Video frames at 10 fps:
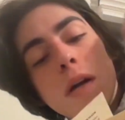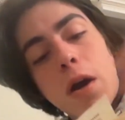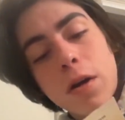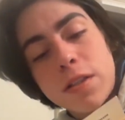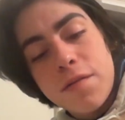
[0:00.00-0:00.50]

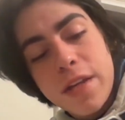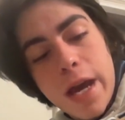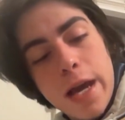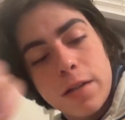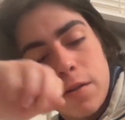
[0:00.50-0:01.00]
Art of the
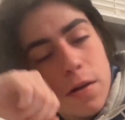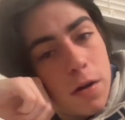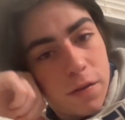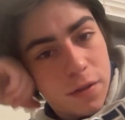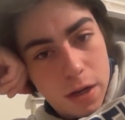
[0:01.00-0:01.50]
actor and
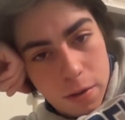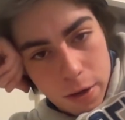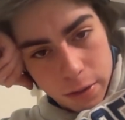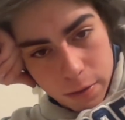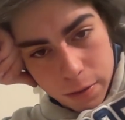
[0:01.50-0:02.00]
art of the
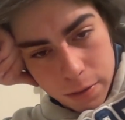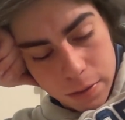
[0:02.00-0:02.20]
director.